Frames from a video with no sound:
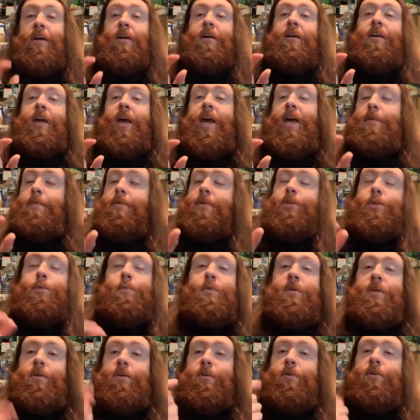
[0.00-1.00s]
cabbage
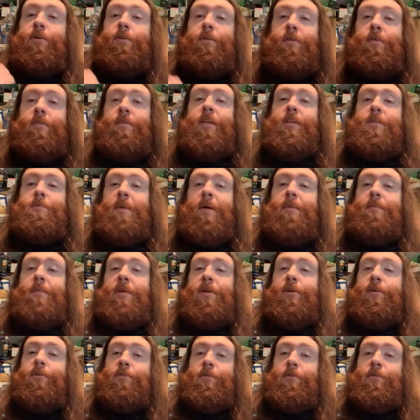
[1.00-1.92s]
peel. That's my meal